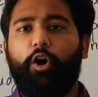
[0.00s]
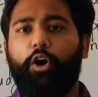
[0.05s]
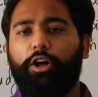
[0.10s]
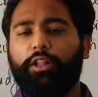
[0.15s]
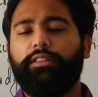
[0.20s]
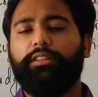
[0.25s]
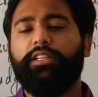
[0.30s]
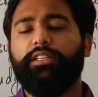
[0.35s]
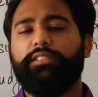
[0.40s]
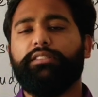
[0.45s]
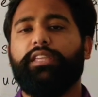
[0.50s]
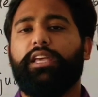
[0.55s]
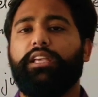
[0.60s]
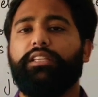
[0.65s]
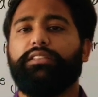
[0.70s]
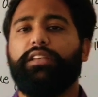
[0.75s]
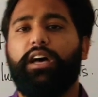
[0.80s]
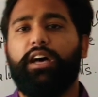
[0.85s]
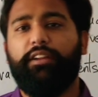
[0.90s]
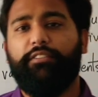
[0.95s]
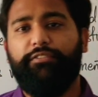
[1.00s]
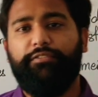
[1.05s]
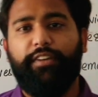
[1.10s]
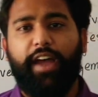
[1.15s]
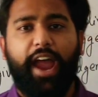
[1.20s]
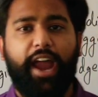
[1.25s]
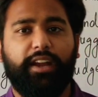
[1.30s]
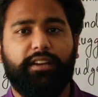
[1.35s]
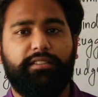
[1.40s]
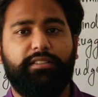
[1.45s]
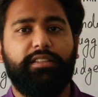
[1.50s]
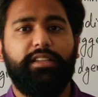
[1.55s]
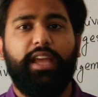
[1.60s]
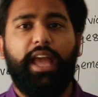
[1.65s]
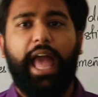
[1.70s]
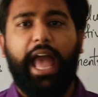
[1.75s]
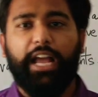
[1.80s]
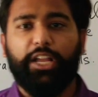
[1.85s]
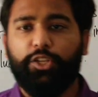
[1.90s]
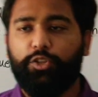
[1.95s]
All these things are facts,
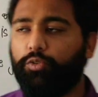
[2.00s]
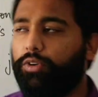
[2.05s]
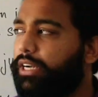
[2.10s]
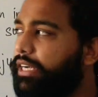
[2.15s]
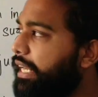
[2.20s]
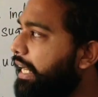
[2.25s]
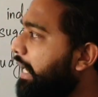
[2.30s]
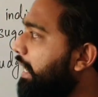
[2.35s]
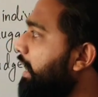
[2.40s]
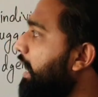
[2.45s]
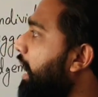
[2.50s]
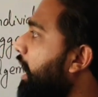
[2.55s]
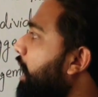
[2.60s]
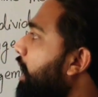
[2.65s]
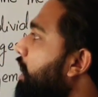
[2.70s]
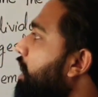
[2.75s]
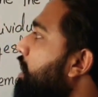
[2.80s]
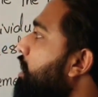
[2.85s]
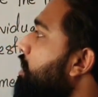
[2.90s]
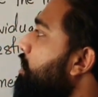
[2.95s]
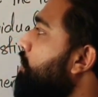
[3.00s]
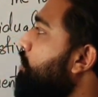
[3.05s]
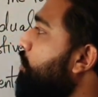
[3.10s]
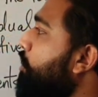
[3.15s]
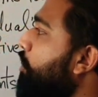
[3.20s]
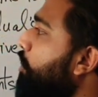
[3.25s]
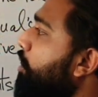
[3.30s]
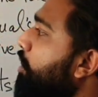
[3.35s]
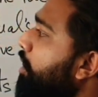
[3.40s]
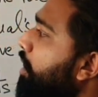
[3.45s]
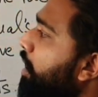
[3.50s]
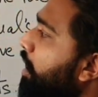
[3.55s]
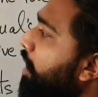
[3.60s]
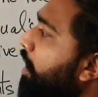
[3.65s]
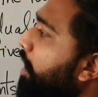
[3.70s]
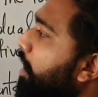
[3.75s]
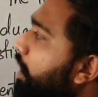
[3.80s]
the actual data. So